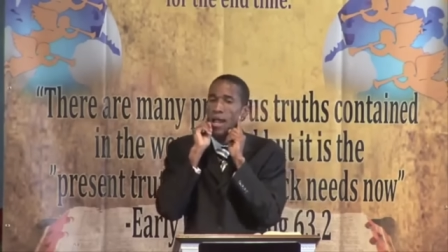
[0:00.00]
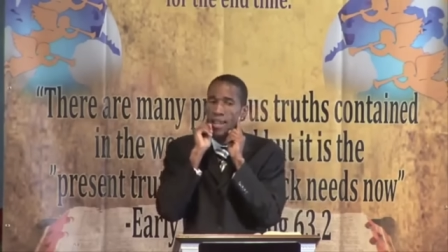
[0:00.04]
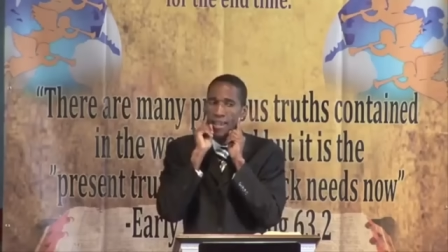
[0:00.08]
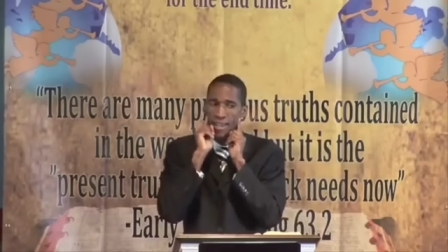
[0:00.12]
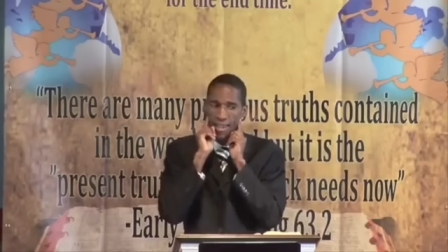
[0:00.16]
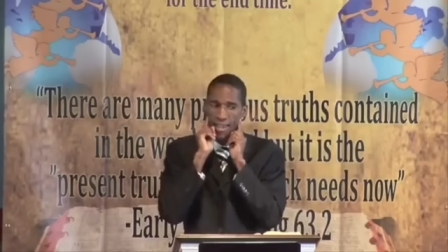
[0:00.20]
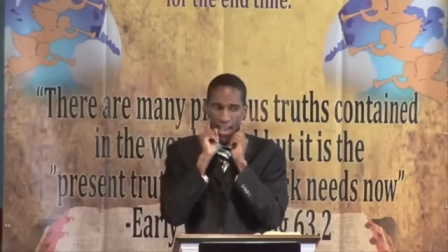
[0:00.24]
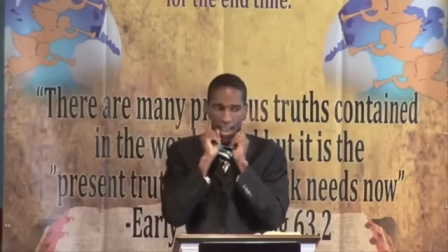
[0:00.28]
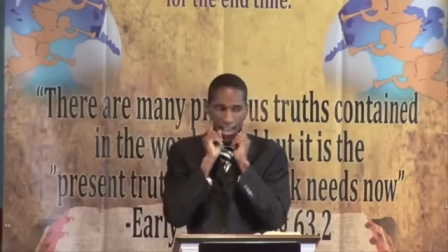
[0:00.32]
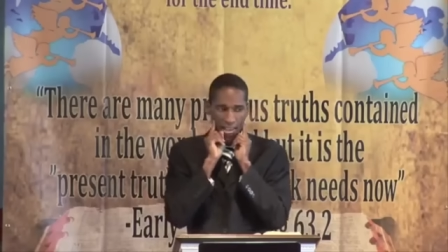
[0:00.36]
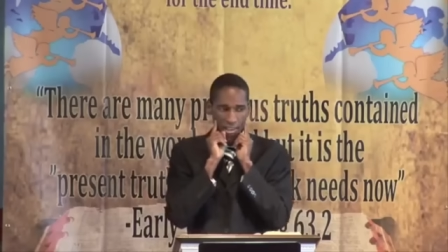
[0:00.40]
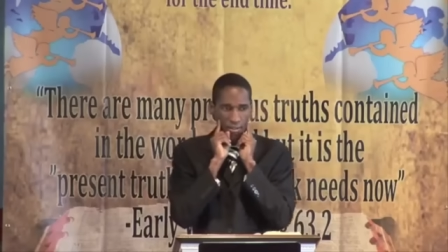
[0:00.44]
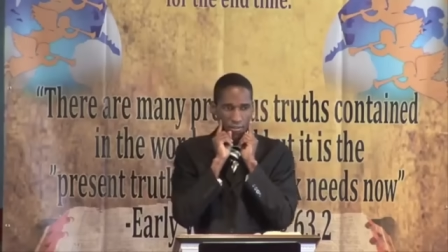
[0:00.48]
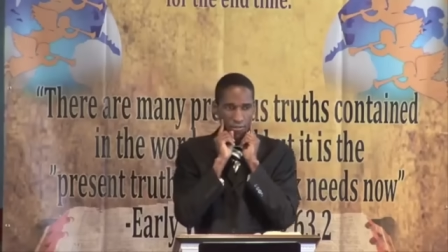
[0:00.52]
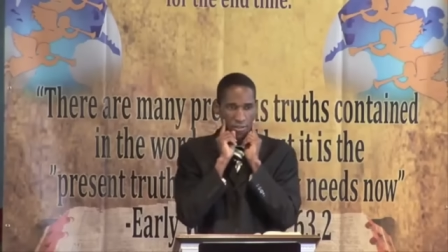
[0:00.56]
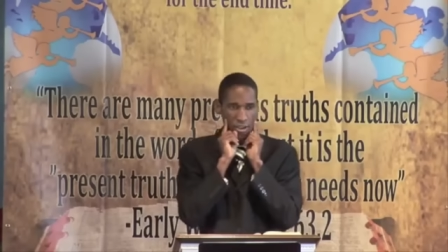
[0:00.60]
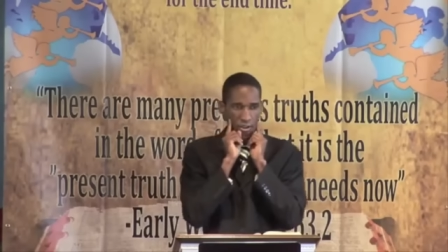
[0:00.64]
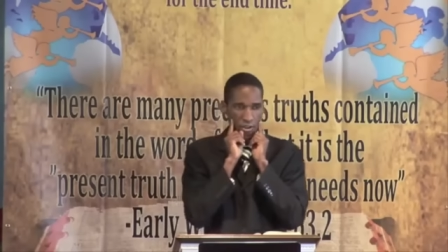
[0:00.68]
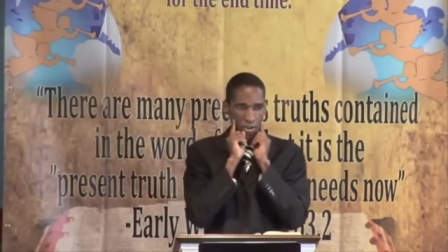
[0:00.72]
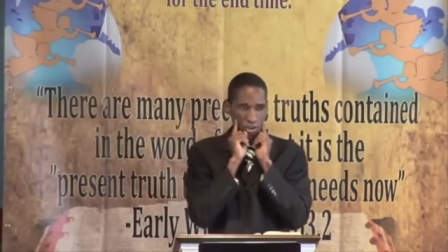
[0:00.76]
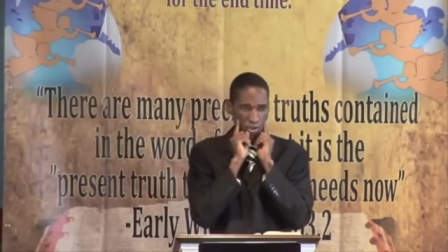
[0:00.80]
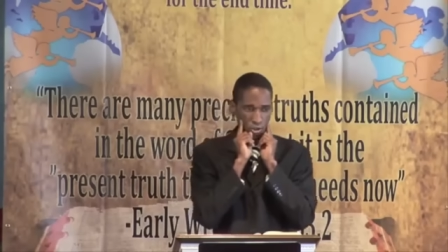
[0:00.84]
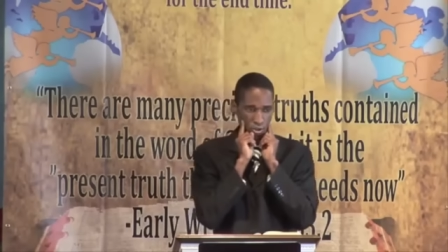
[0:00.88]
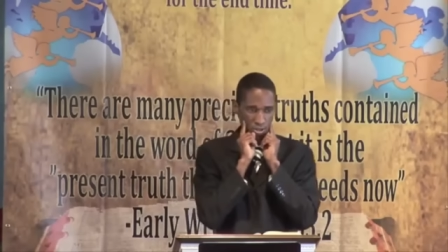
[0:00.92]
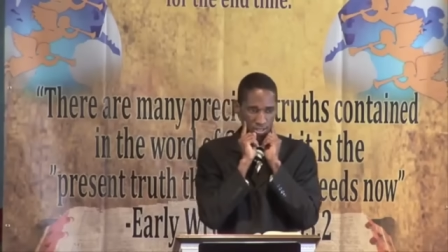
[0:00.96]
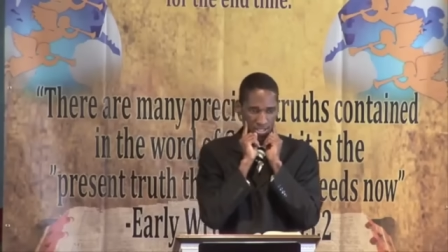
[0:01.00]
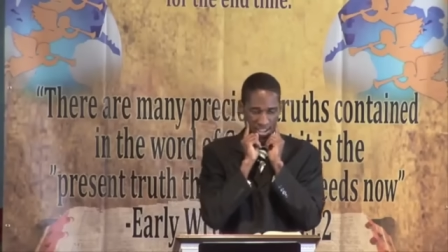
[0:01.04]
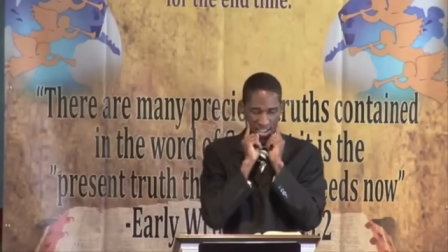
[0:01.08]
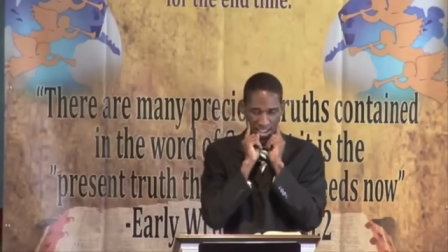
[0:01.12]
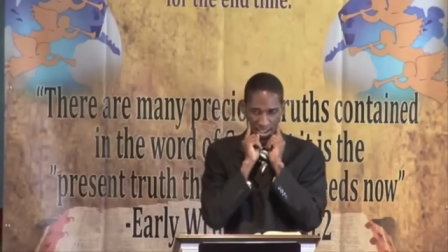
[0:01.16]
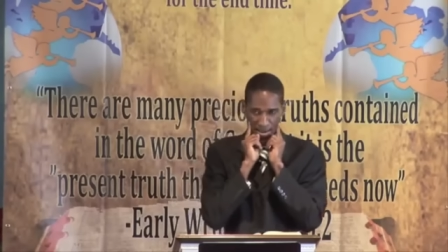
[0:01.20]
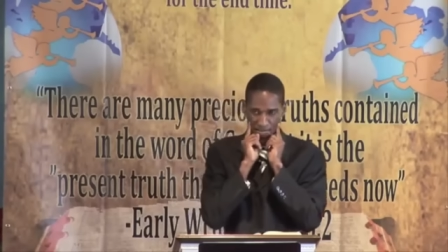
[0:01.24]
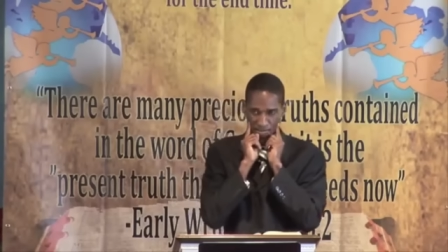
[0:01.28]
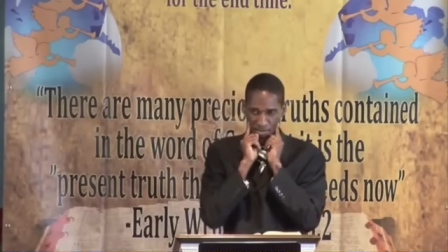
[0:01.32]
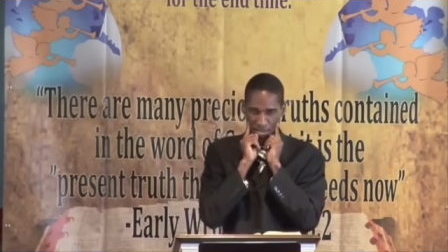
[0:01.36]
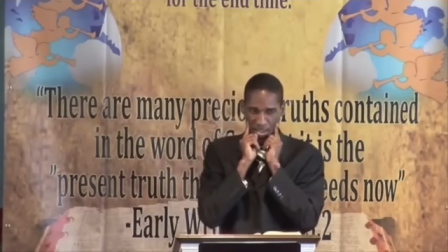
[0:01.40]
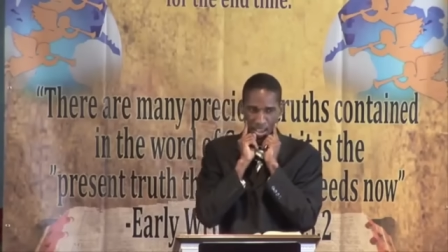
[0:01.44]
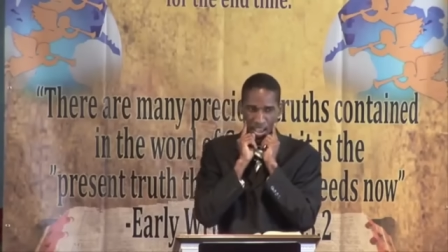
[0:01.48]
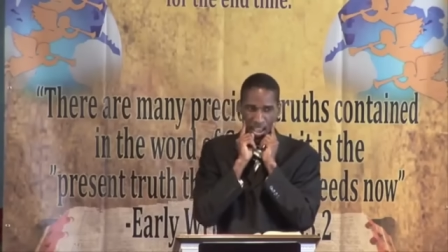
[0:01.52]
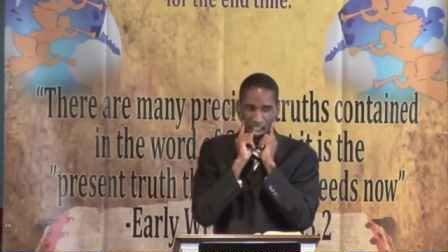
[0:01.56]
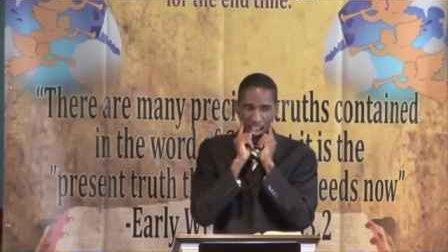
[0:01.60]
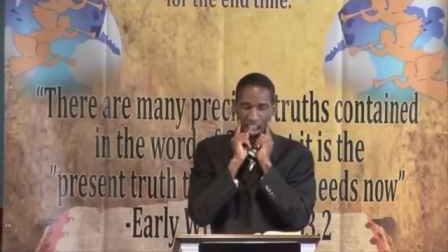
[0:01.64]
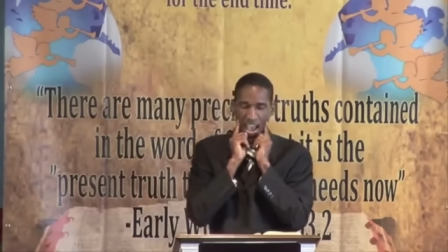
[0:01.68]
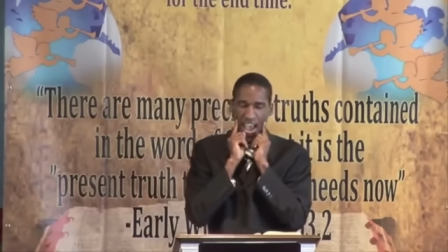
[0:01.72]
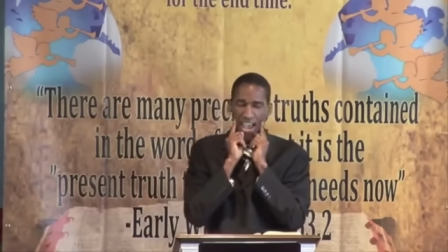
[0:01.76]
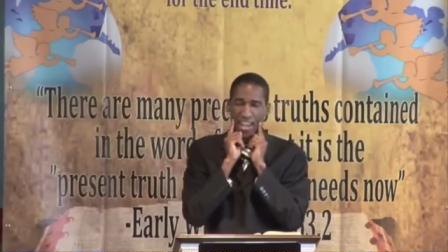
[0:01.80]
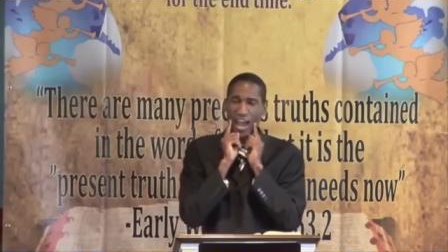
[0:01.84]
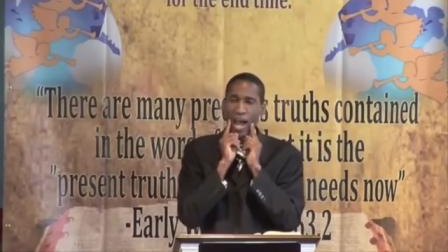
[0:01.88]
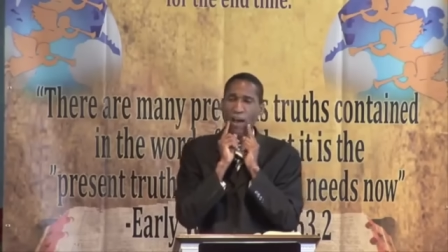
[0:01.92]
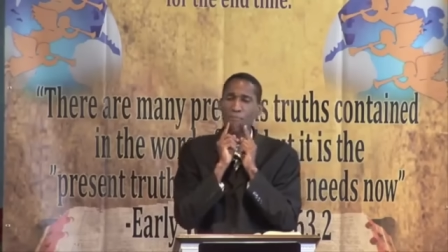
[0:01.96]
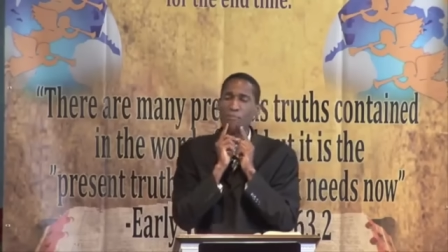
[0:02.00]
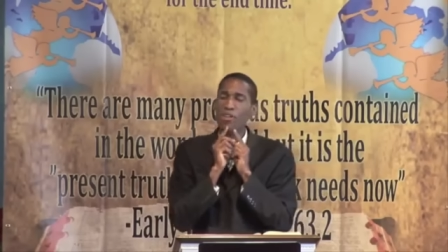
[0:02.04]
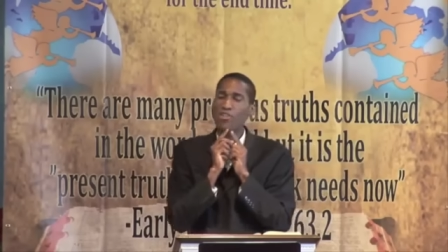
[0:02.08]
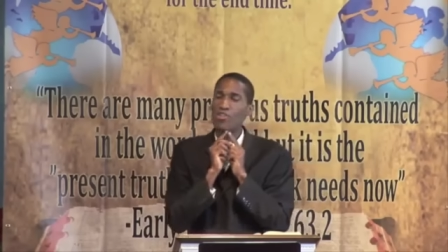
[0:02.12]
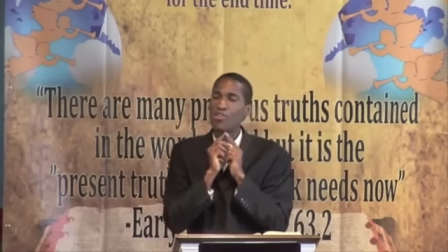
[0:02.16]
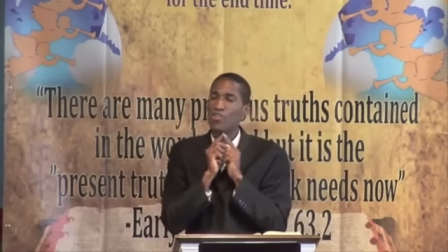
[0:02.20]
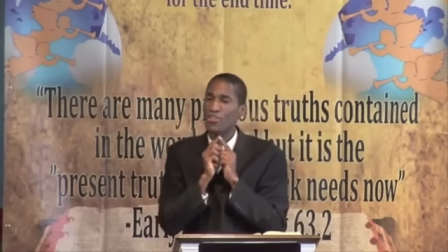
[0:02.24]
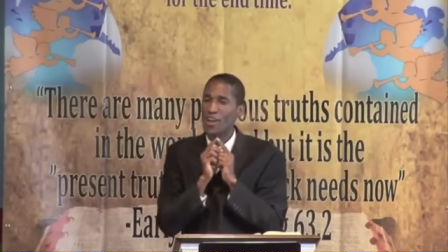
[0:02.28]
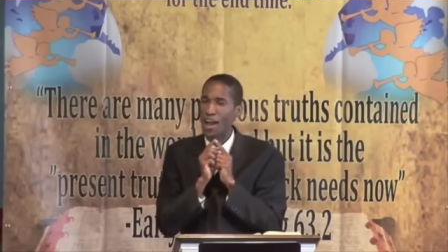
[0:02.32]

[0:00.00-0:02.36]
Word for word: He has a very short time. And how much